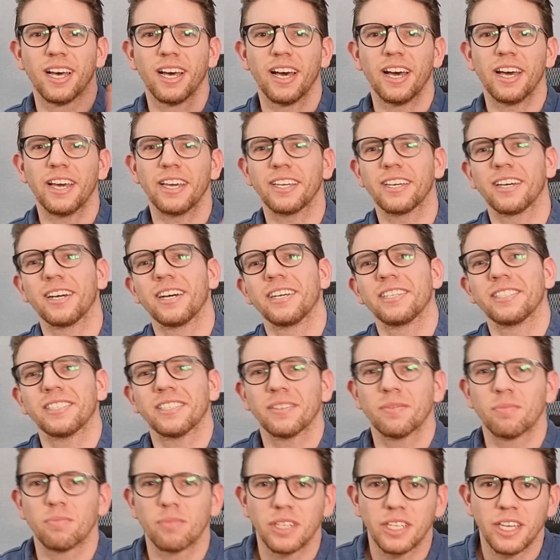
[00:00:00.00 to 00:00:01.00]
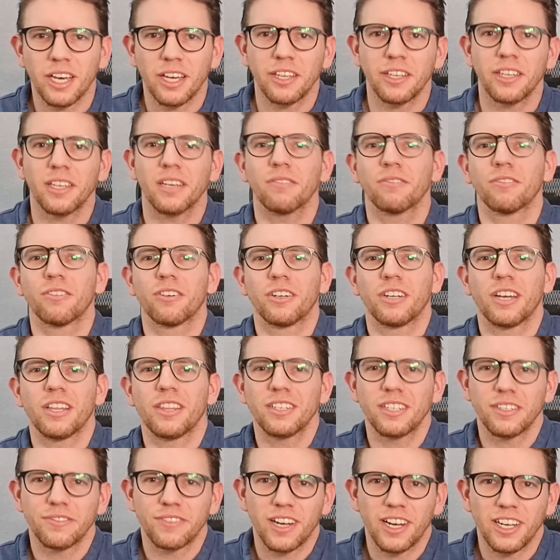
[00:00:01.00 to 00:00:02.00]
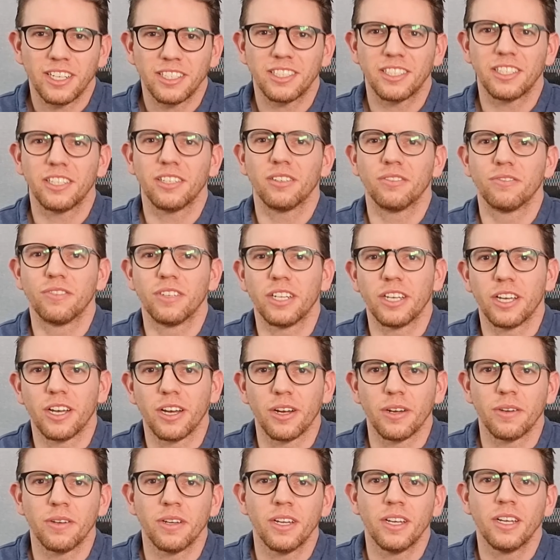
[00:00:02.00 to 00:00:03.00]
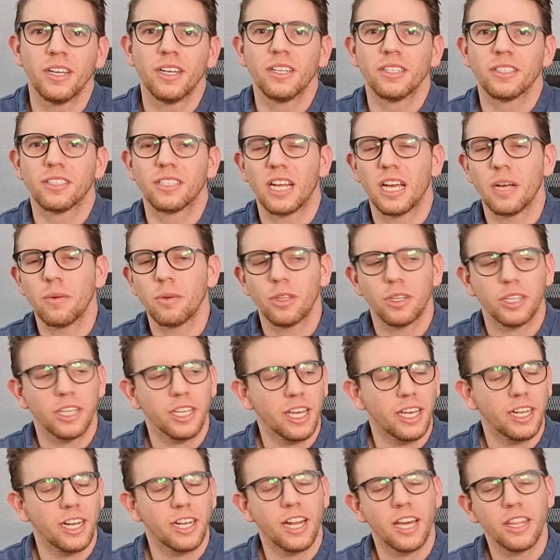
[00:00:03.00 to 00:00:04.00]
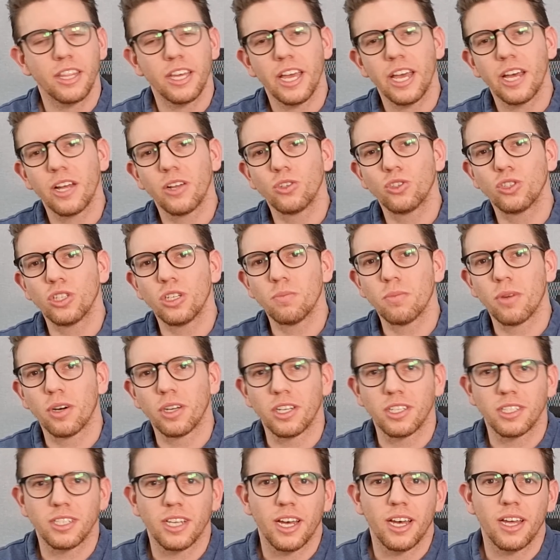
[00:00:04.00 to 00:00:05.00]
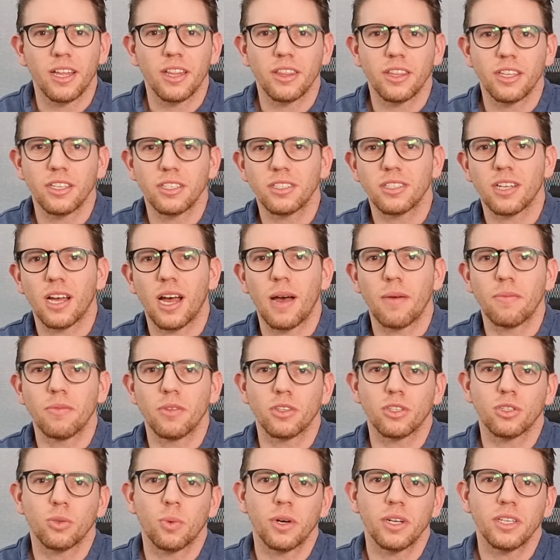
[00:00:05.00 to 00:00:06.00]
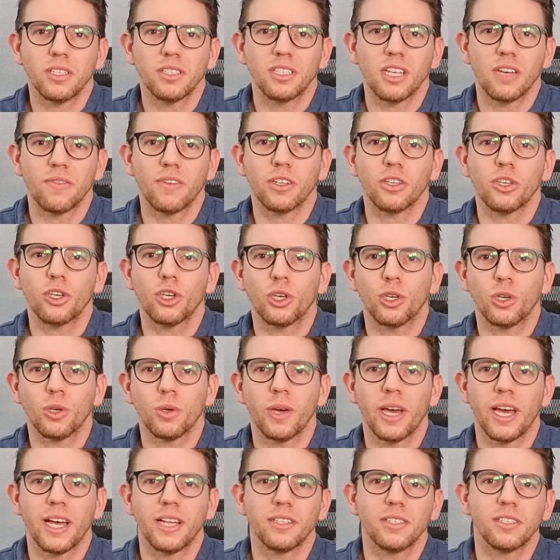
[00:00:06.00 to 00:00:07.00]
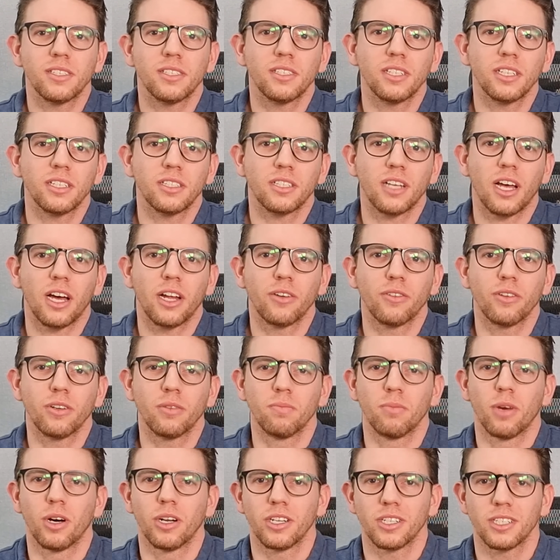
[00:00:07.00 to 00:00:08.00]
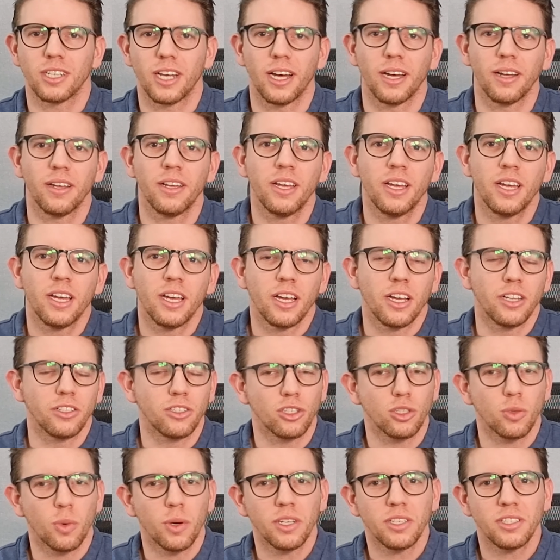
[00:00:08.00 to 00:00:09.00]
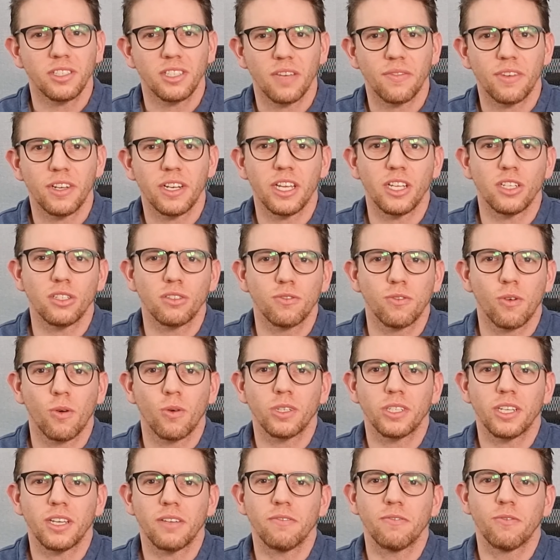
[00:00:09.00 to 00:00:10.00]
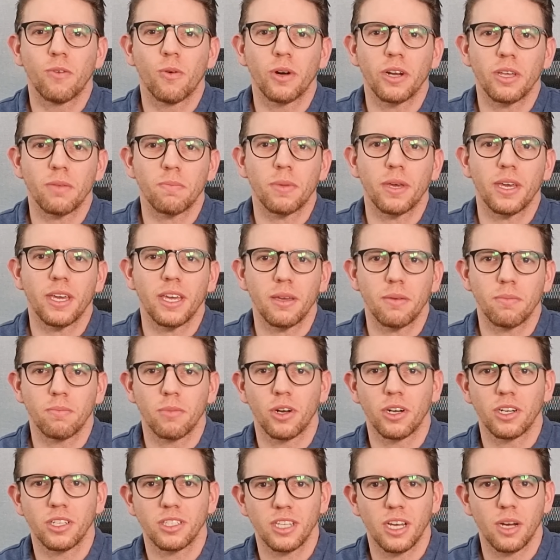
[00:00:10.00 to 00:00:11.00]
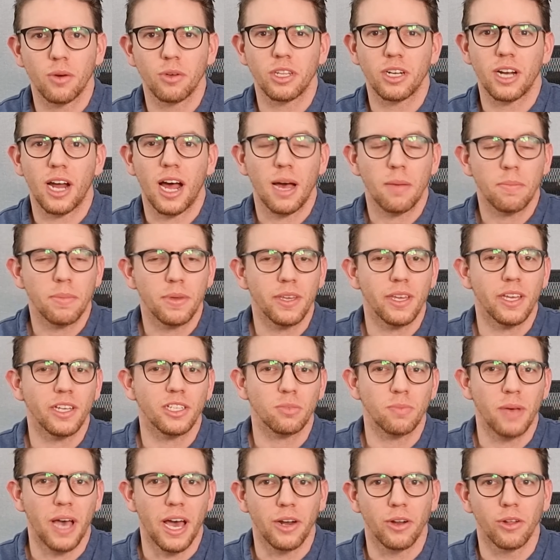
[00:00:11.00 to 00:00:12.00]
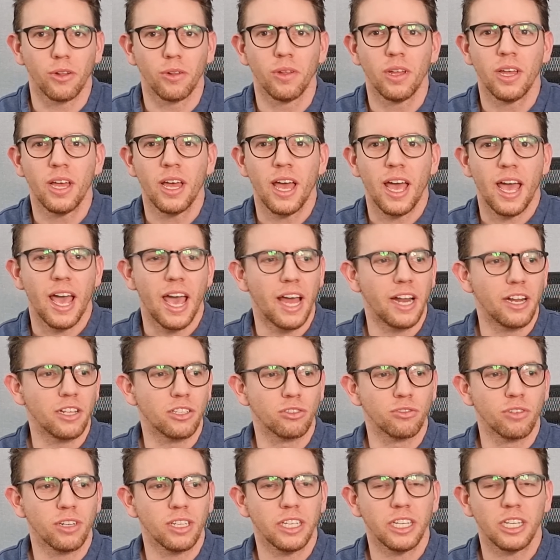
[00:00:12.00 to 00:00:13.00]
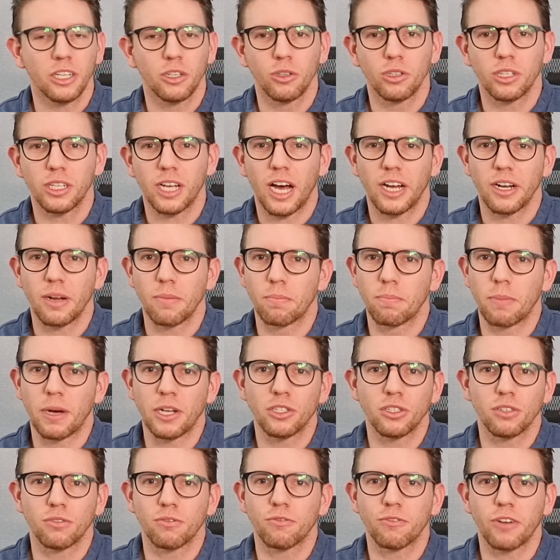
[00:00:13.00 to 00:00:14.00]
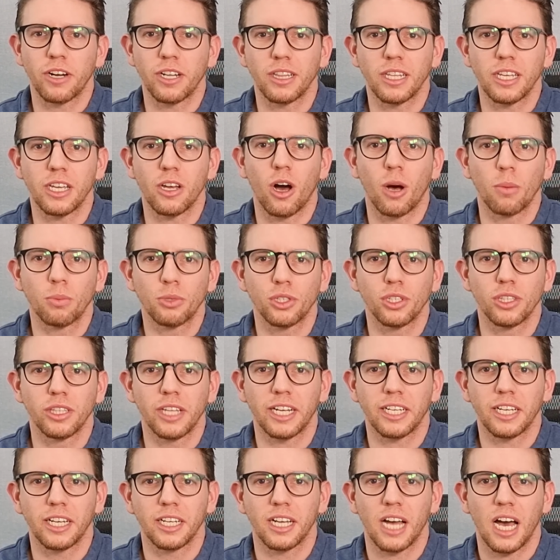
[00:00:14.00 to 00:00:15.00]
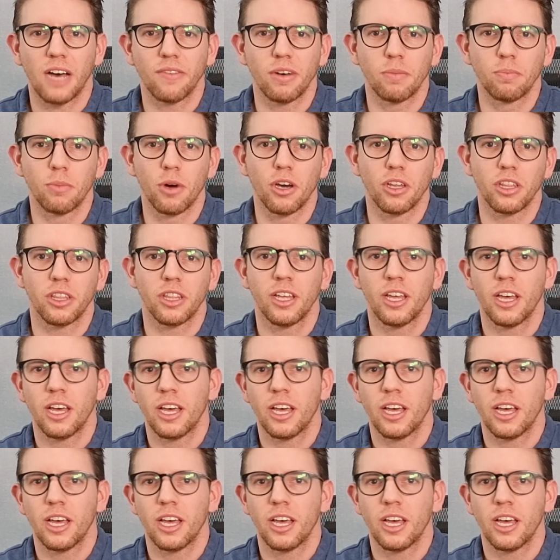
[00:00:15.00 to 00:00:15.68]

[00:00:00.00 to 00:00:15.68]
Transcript: Hey guys, Mikhail here for another device deal video. Today we're looking at another LG monitor, this time the 27QN600 monitor. It's a 27-inch 1440p monitor with an IPS panel, and it's really a good kind of budget-friendly option that can cover both